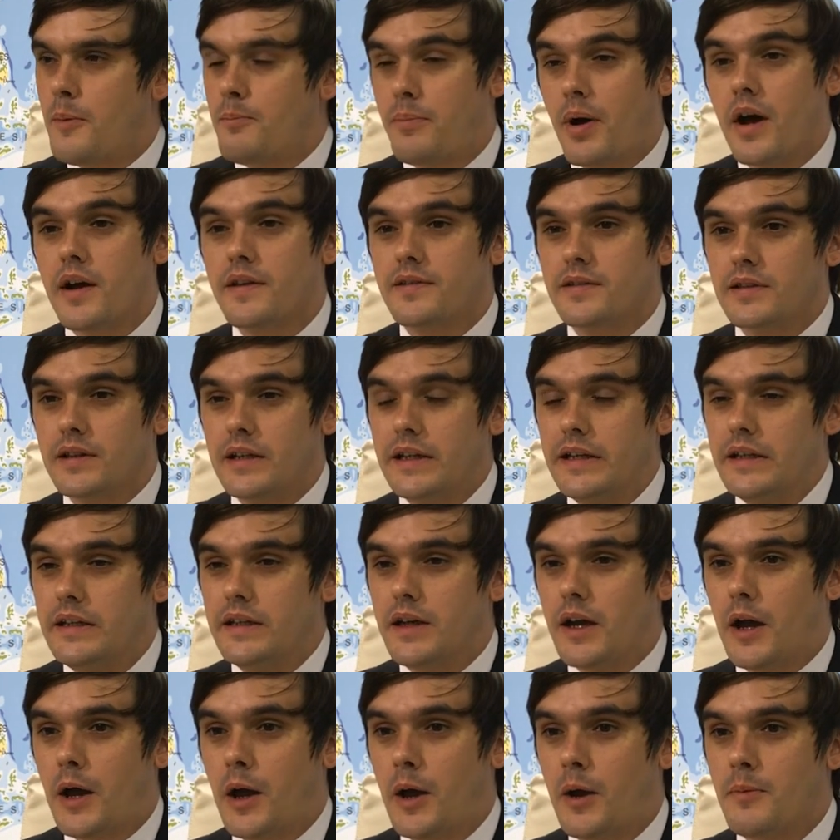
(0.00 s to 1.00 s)

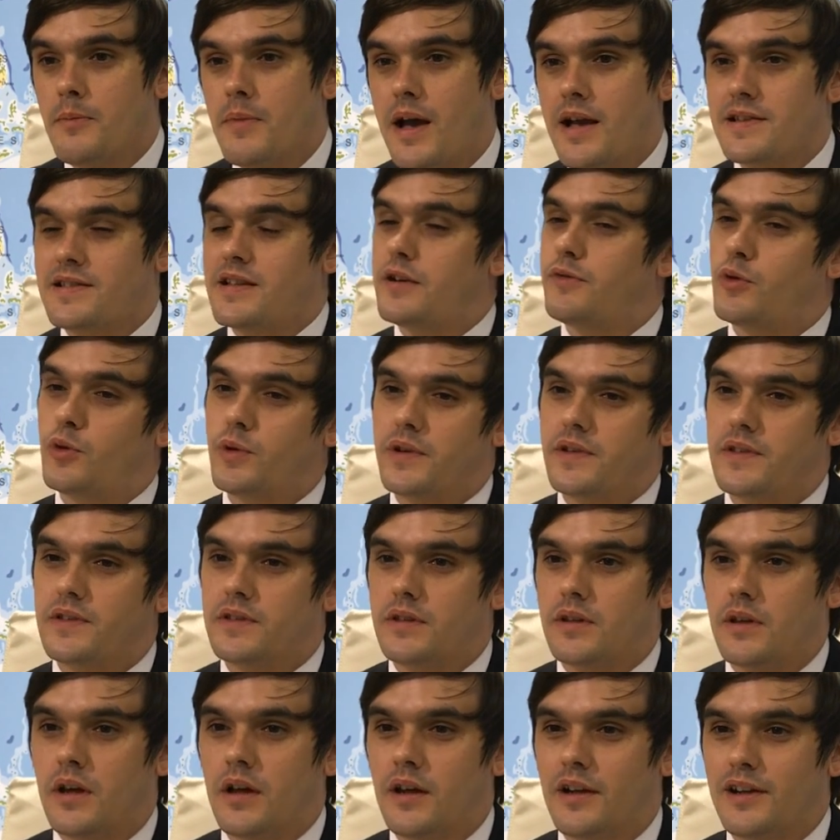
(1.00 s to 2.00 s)
Personally, as I've always
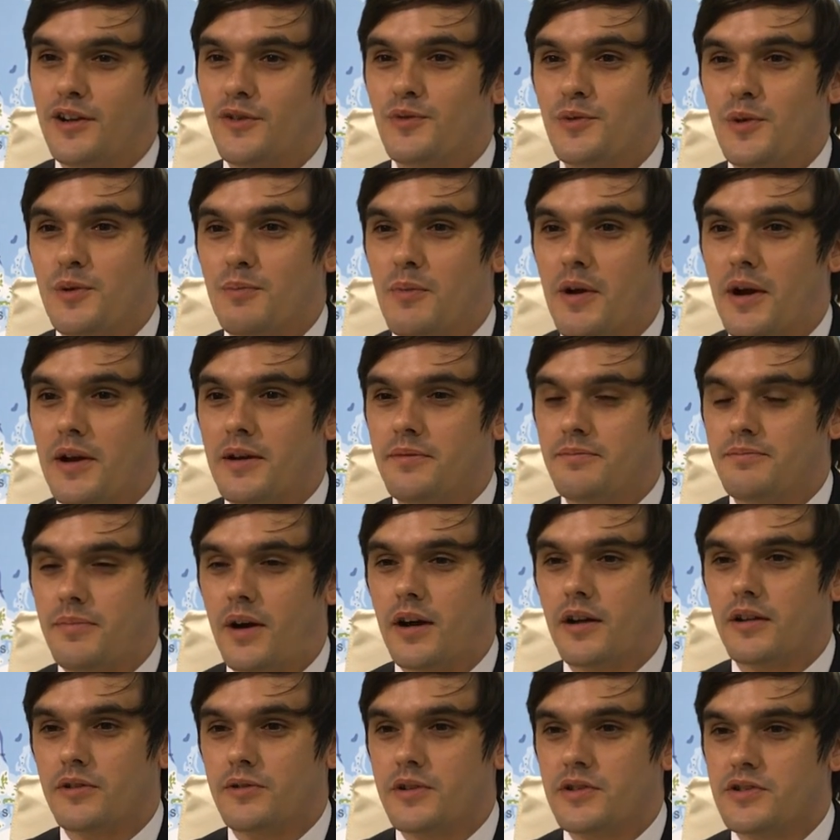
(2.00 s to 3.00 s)
lived with my
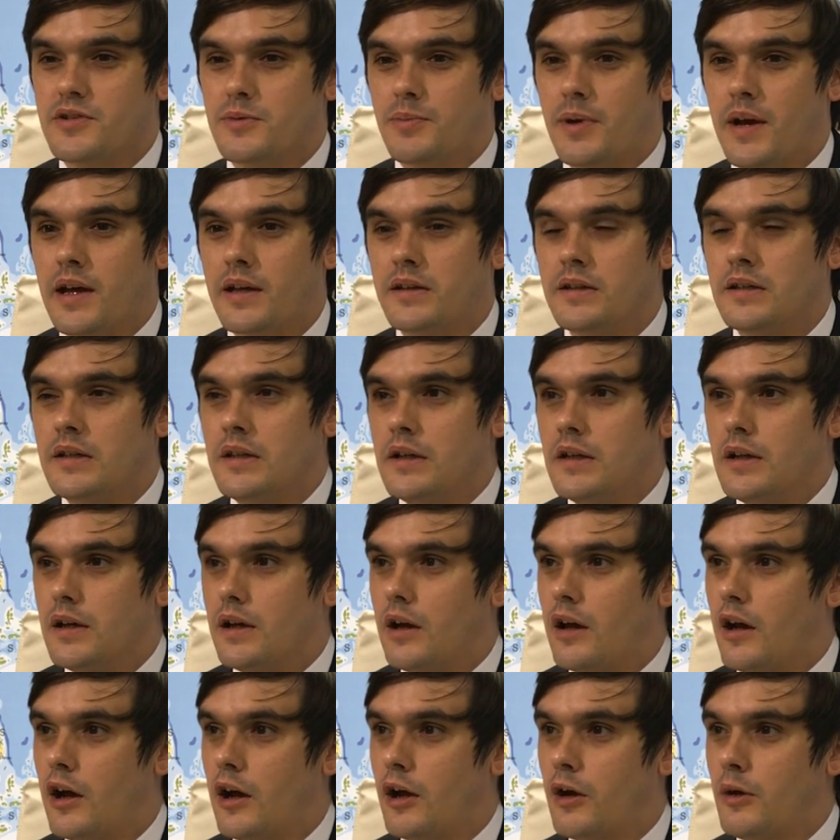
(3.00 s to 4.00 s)
partner in Japan,
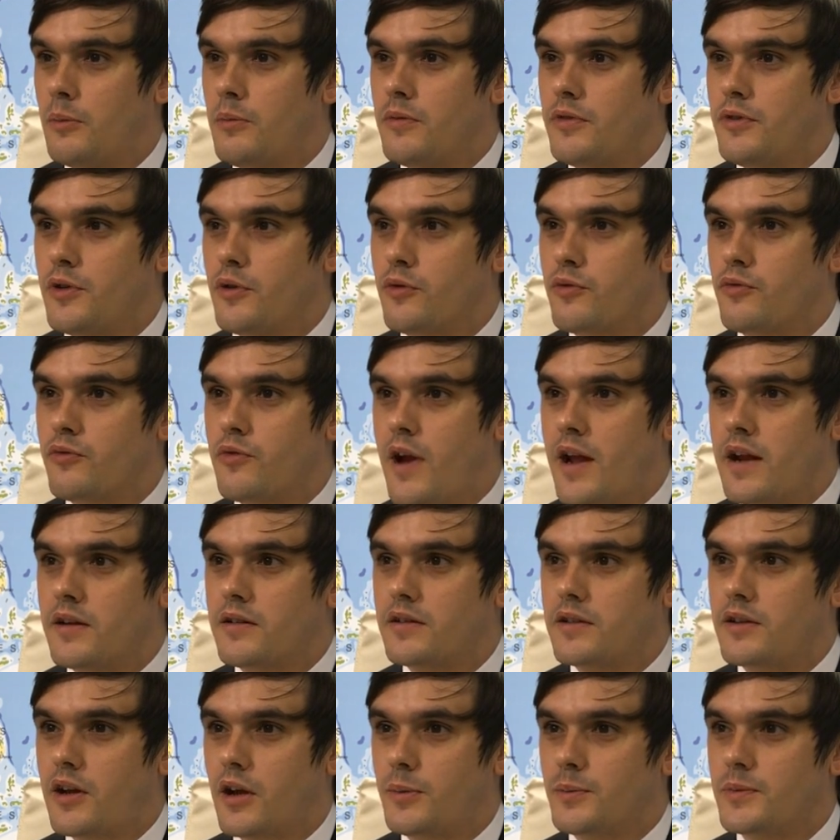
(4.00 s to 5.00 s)
the
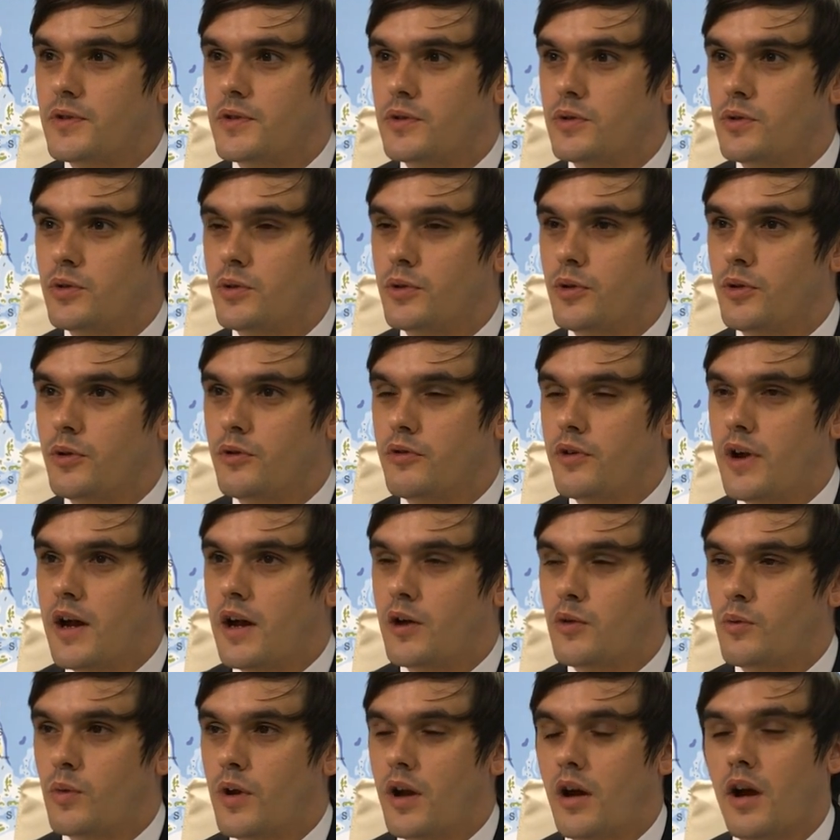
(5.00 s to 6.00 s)
rent comes to
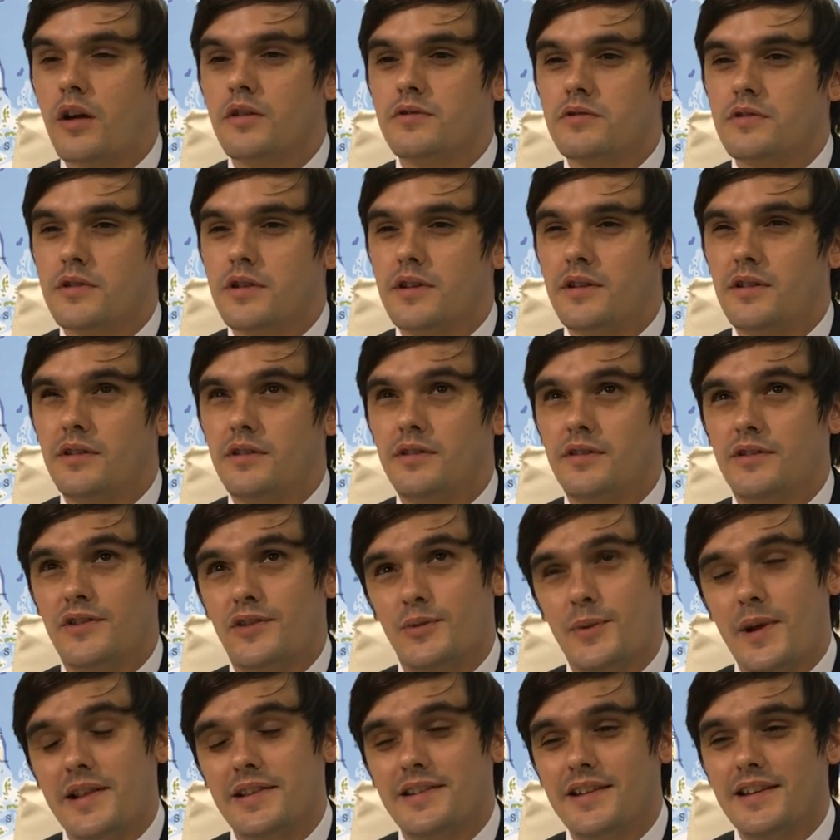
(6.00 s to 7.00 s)
around
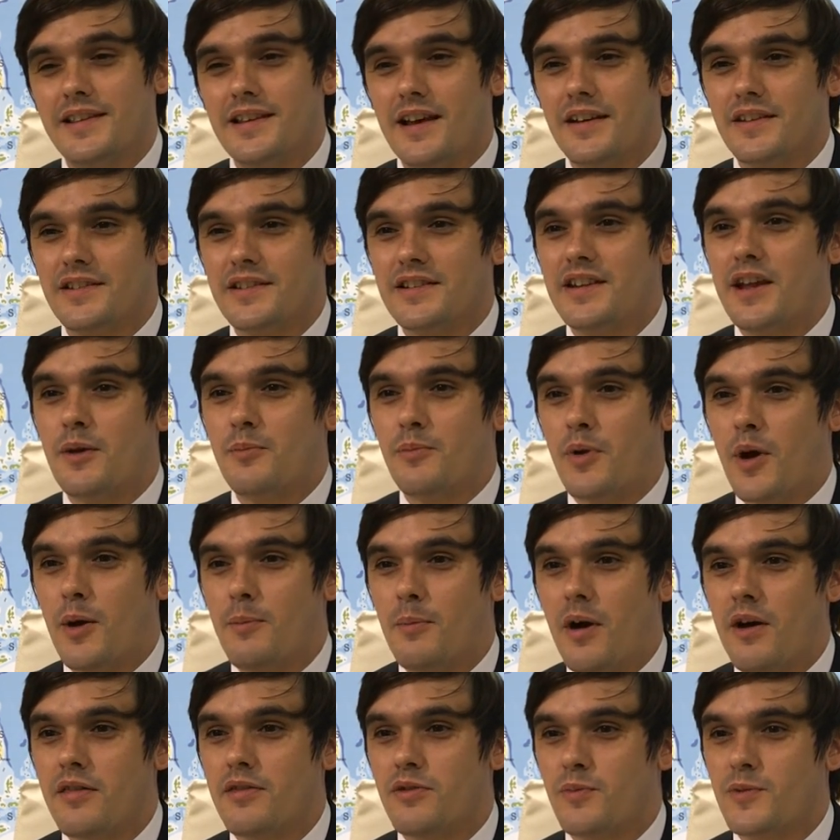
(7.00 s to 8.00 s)
120,000 yen per
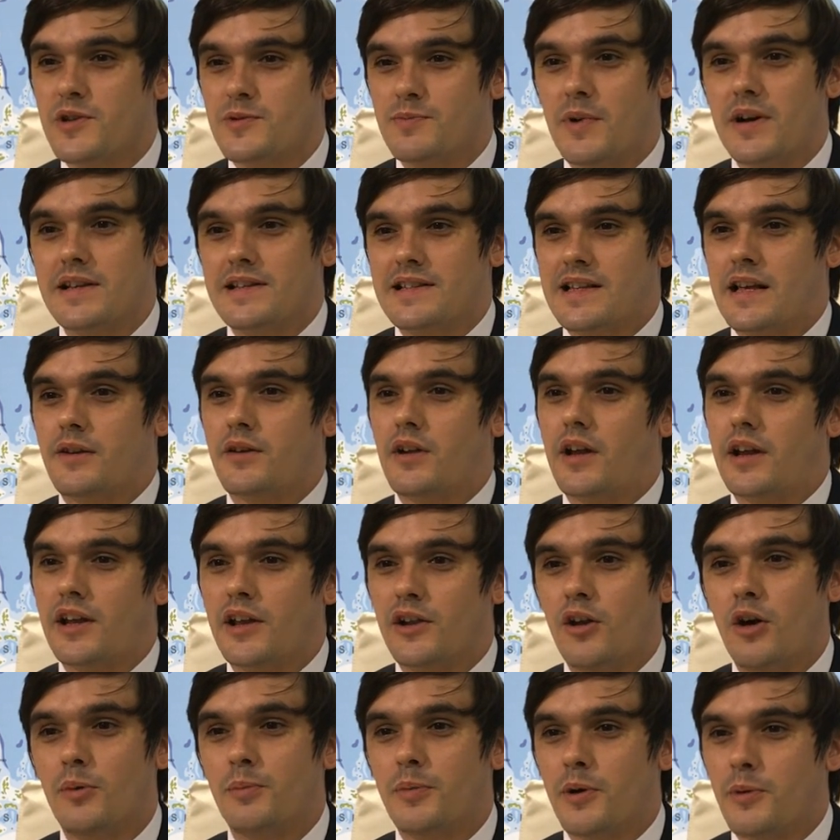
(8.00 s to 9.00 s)
month, which might sound like a
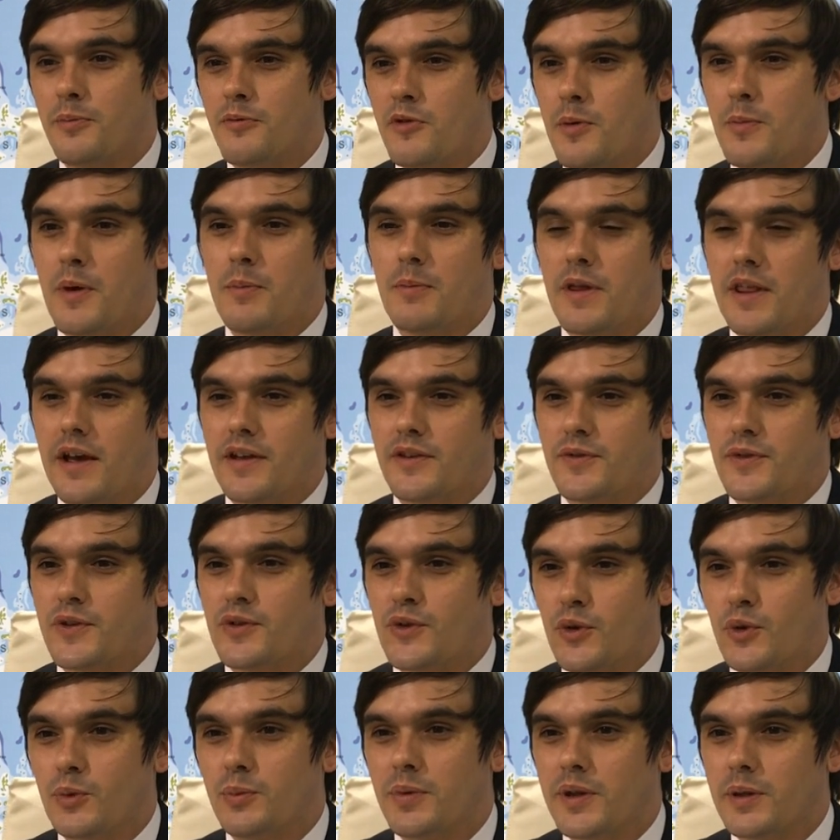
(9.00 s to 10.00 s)
lot, but remember that's for
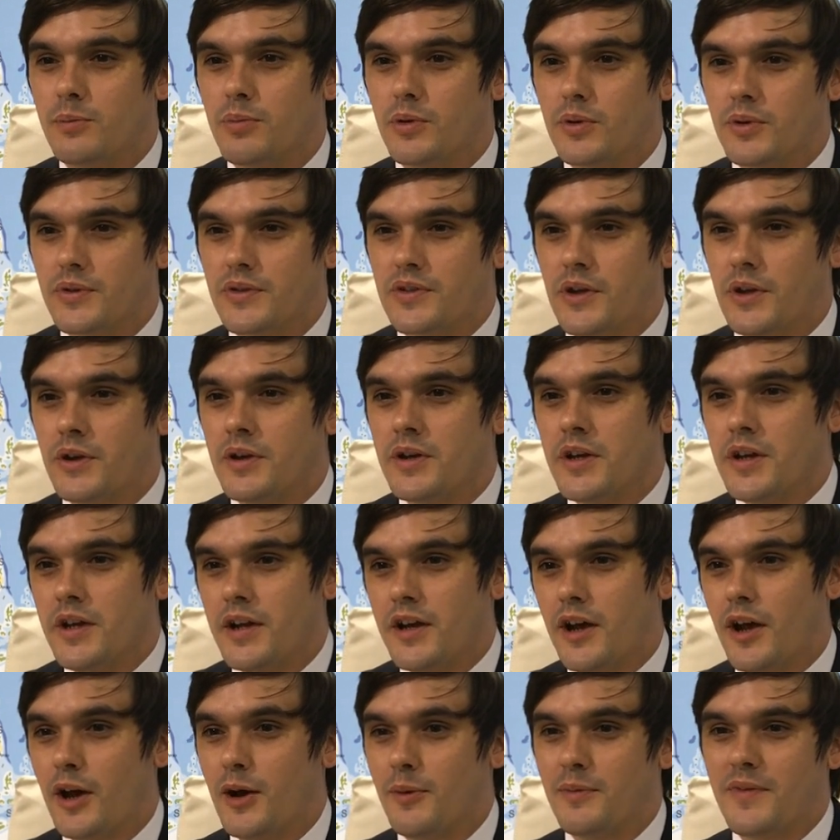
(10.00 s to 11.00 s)
two people, so
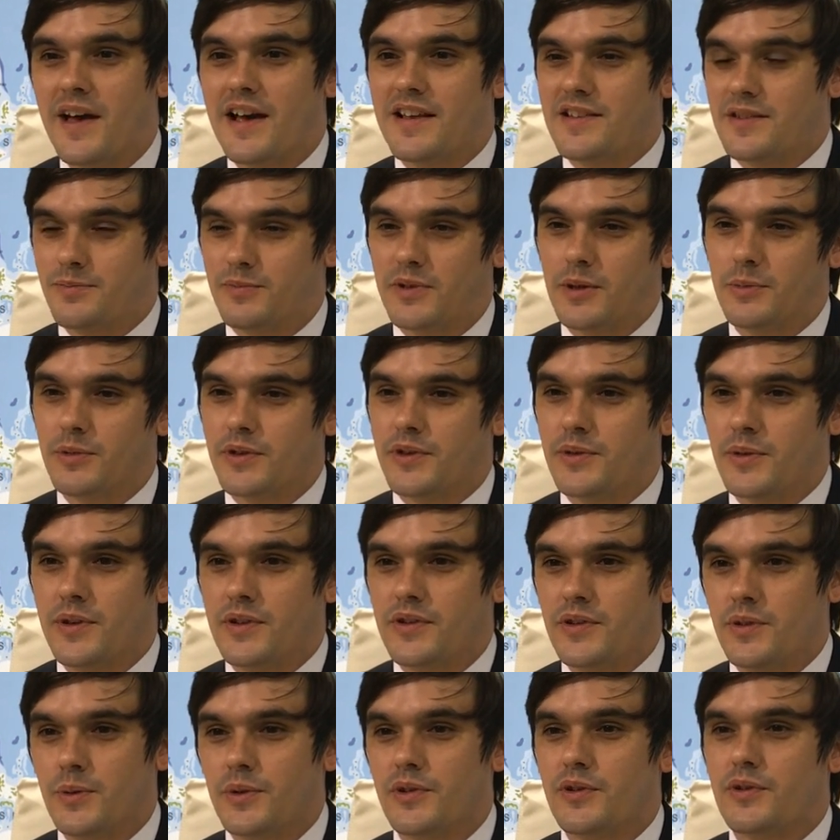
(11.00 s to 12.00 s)
that split
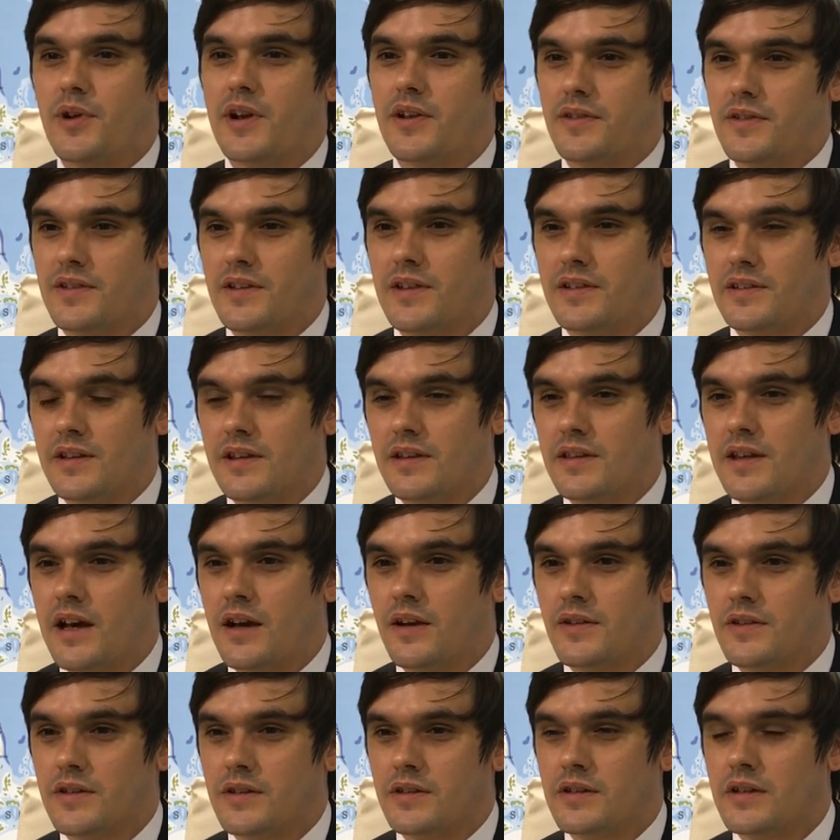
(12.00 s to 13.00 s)
between two is around
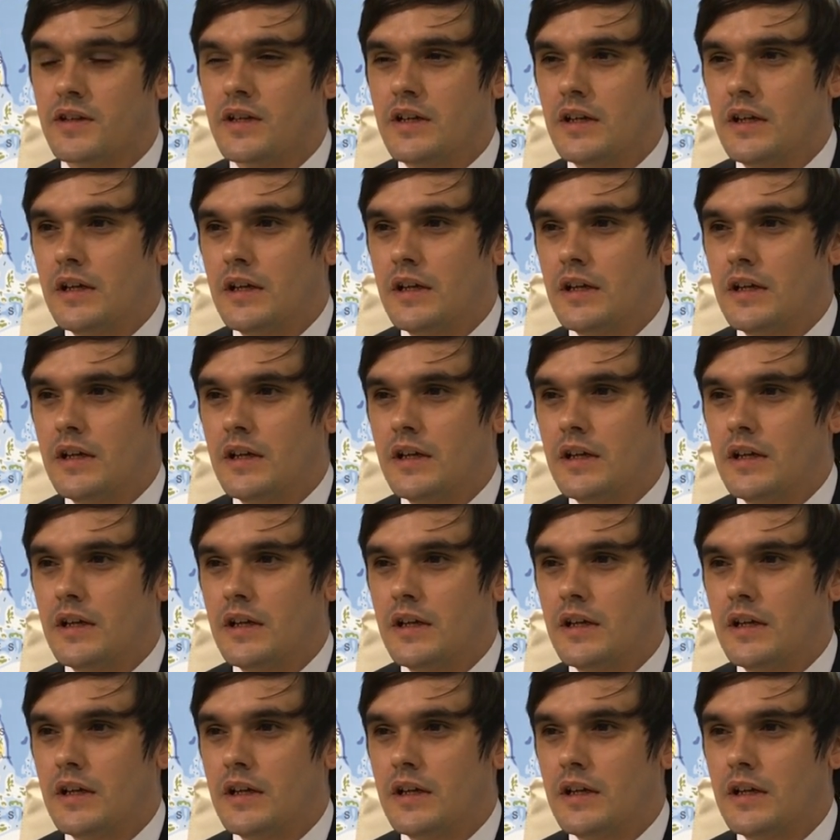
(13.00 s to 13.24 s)
60,000.